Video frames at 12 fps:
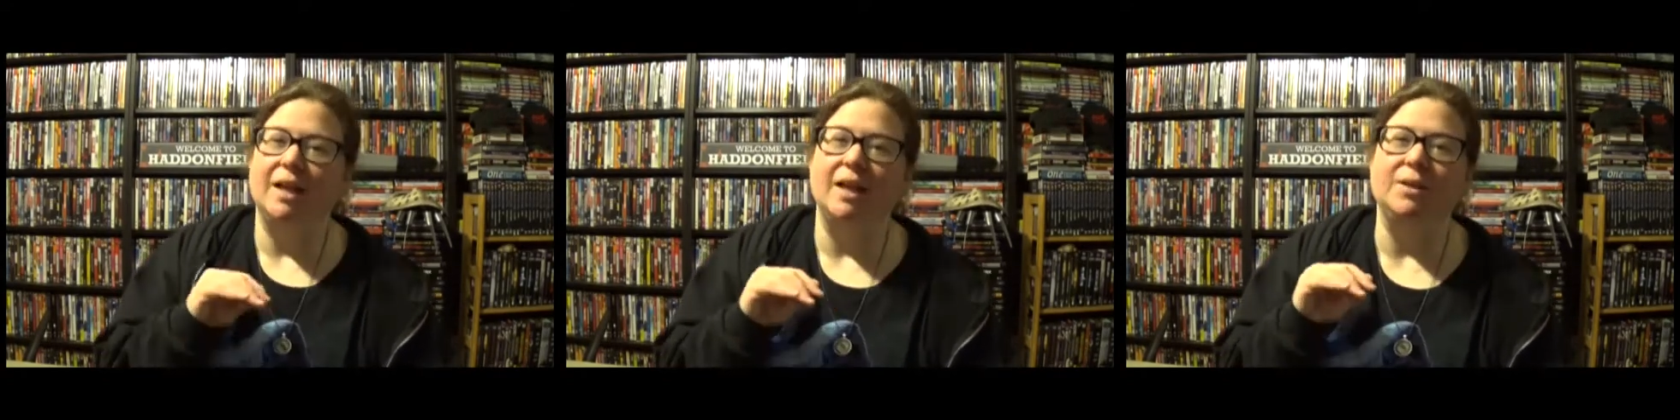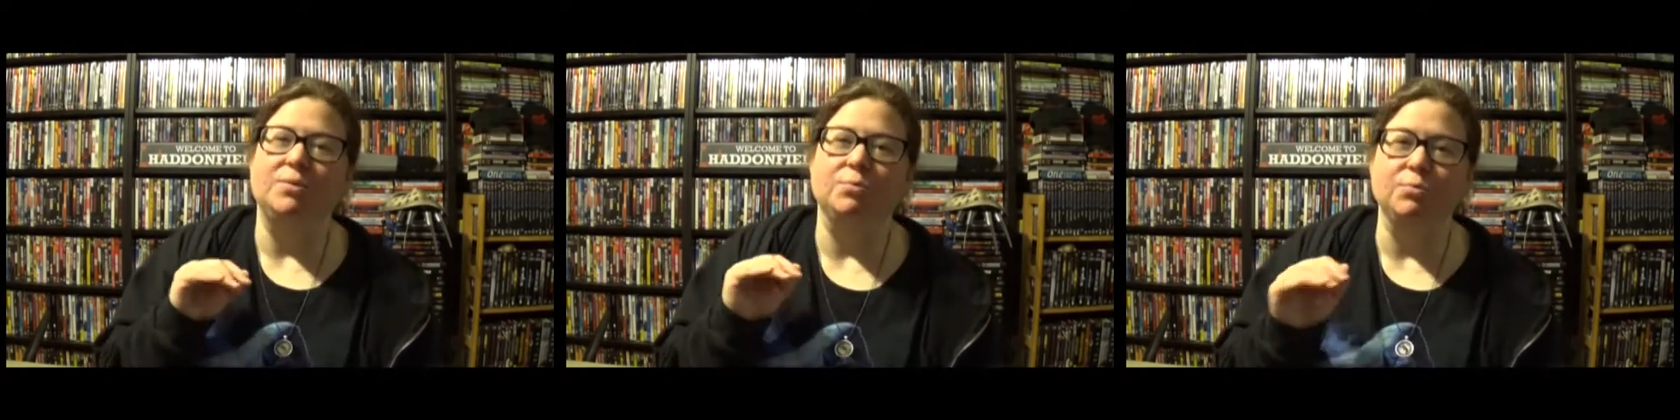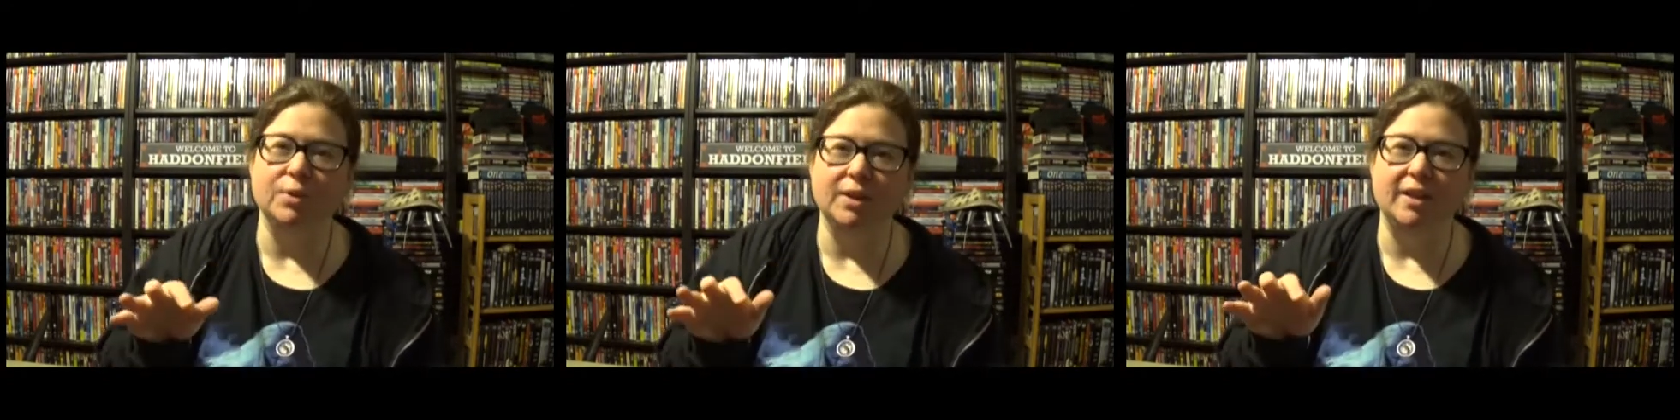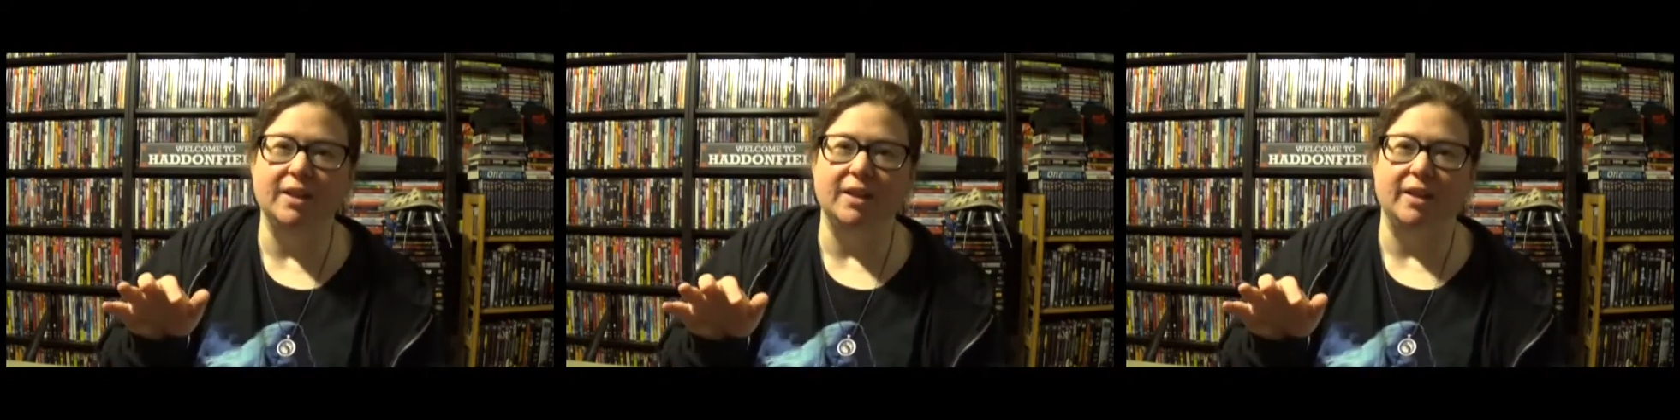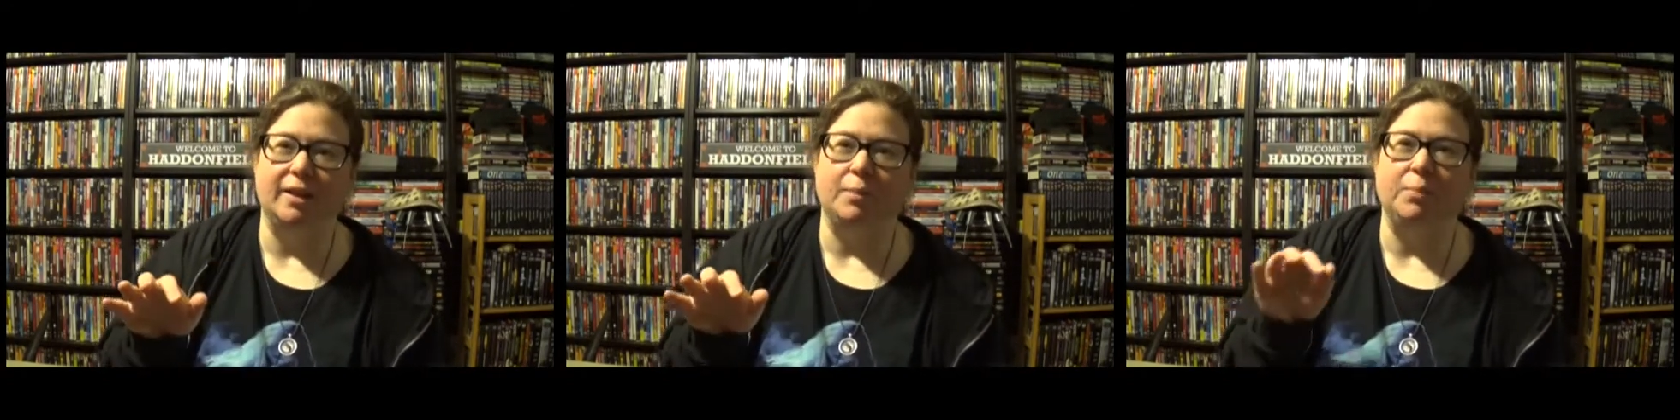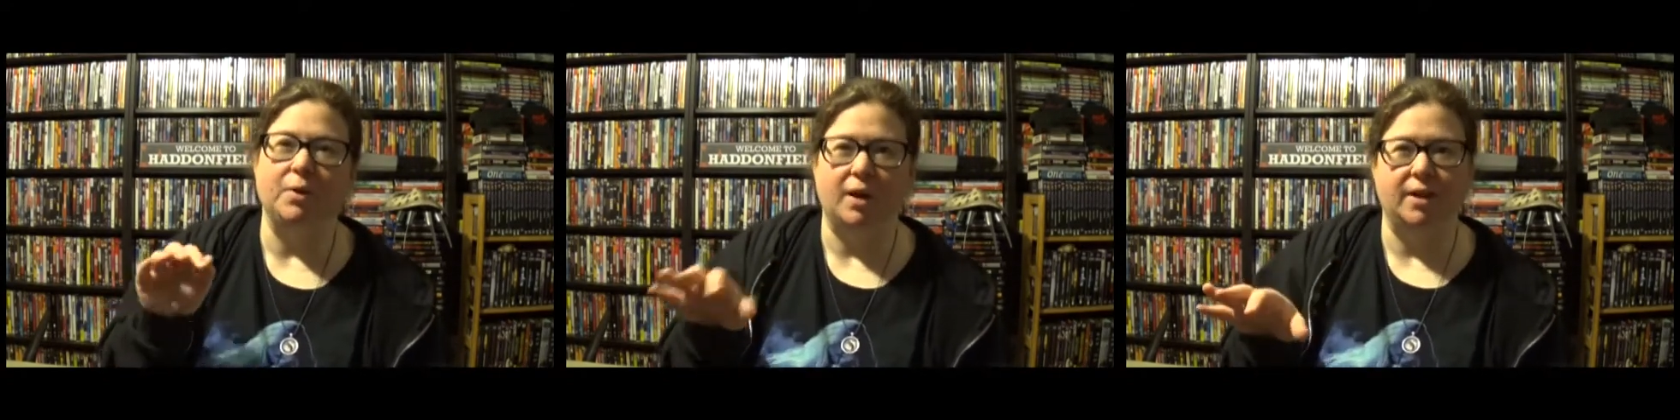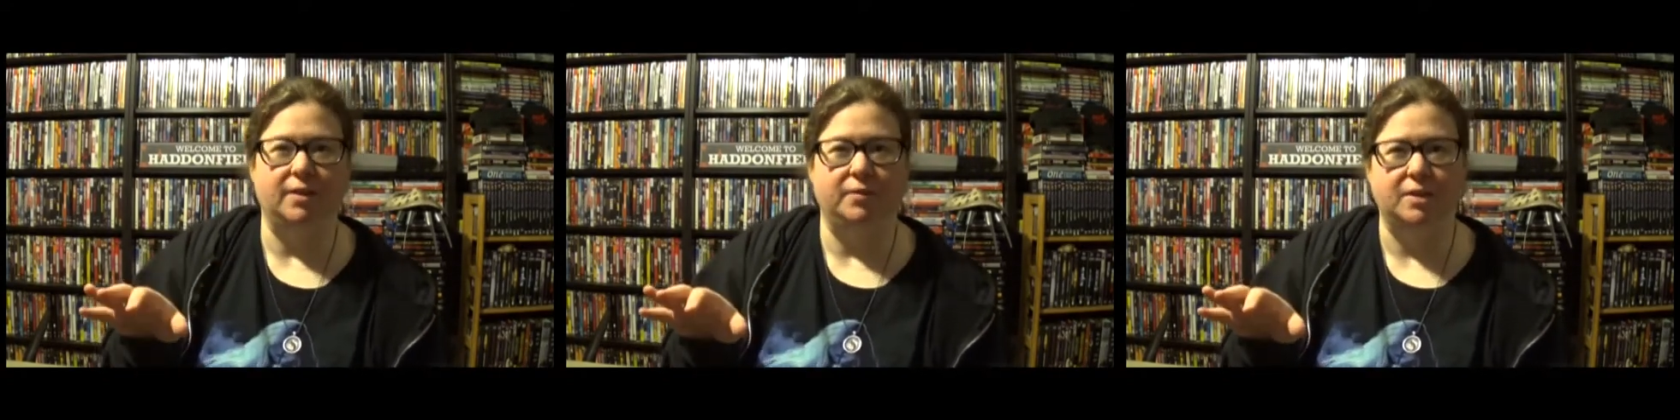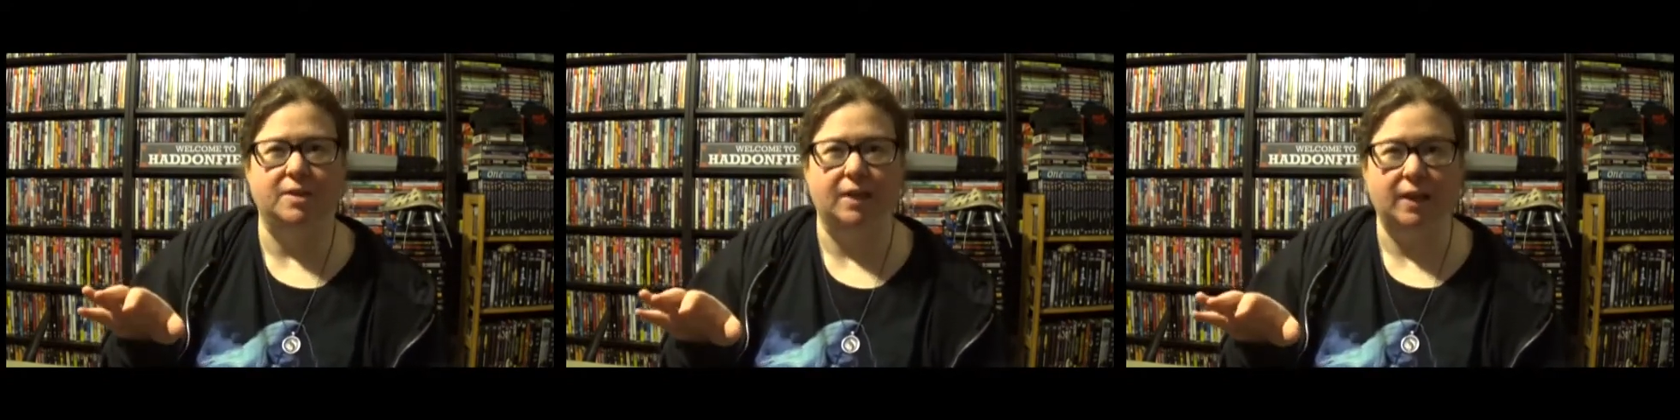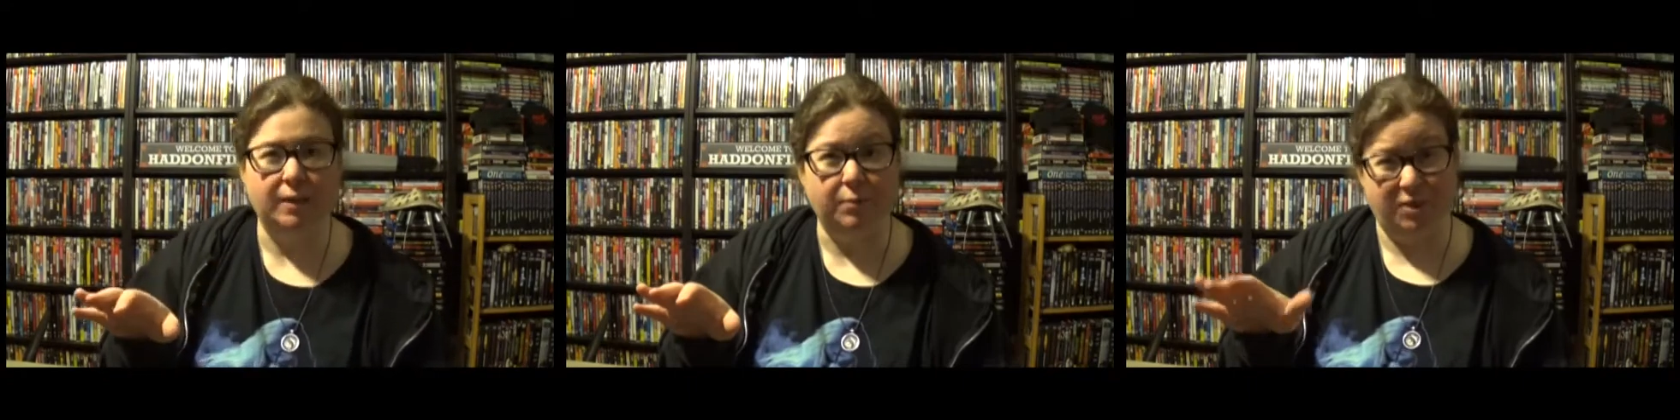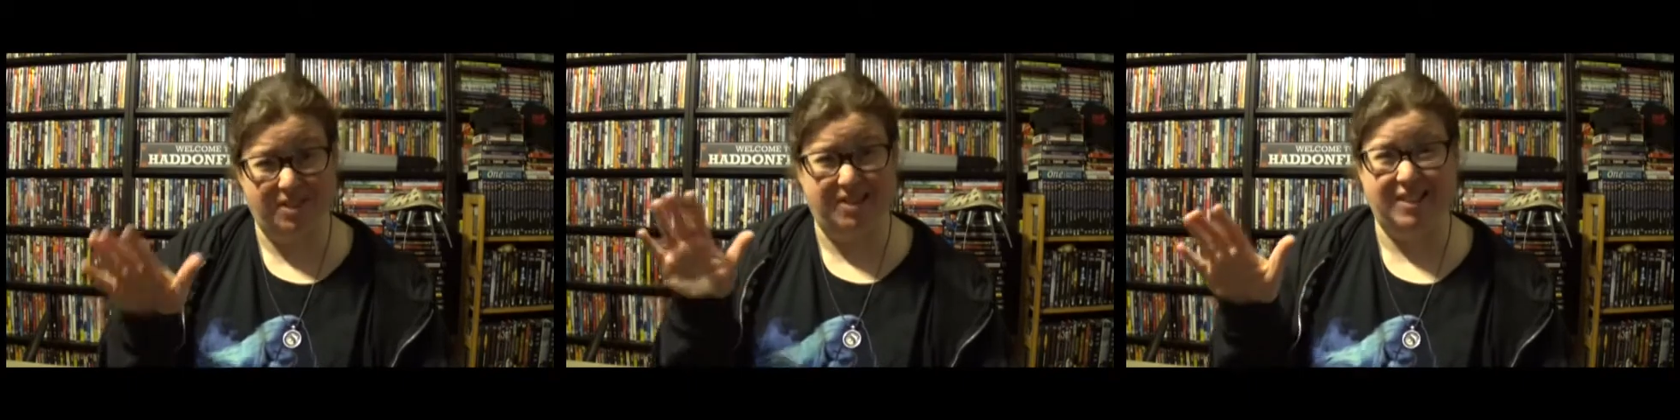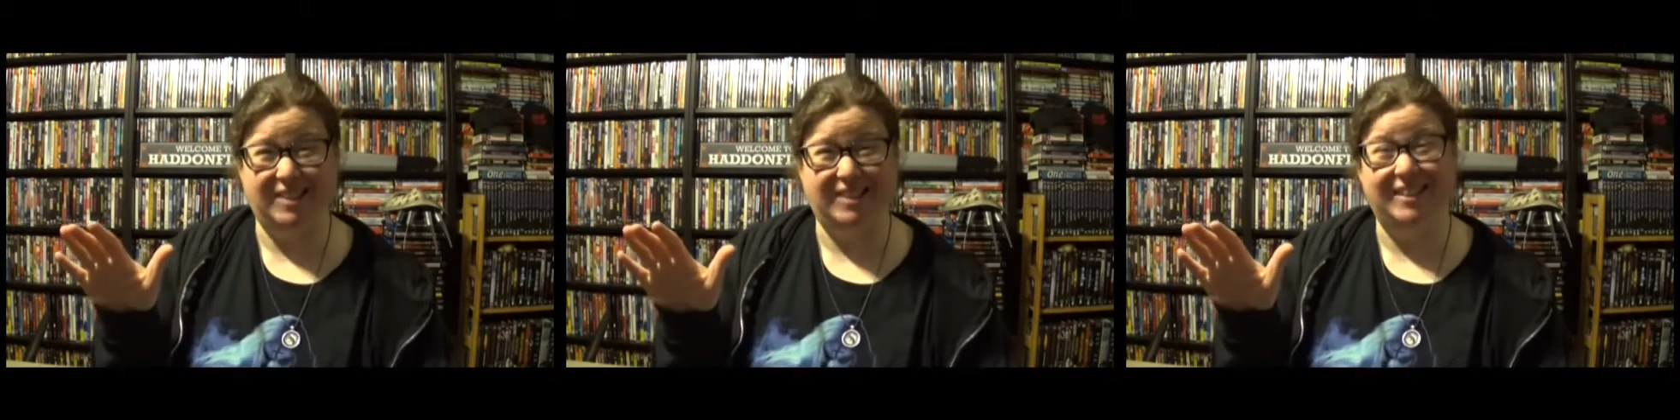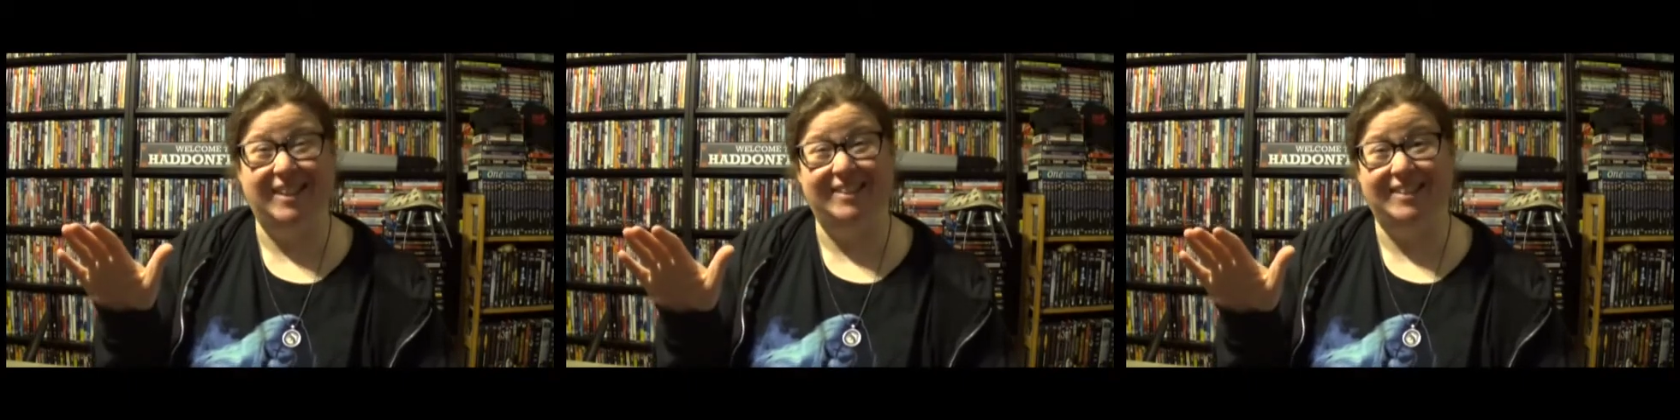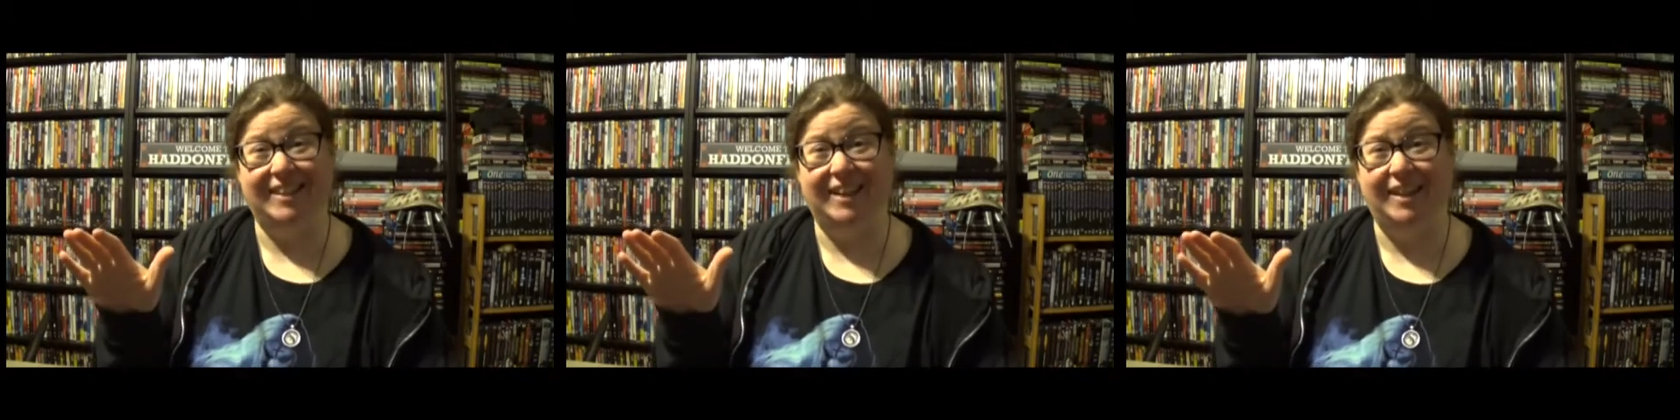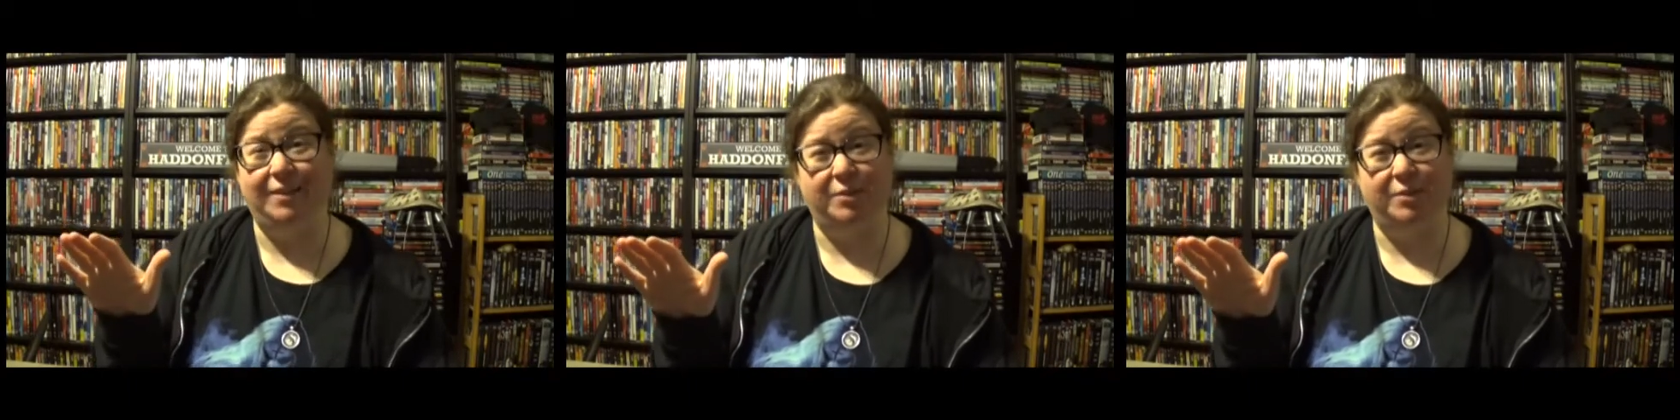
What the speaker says: It's really like a product of its time, which is 1999,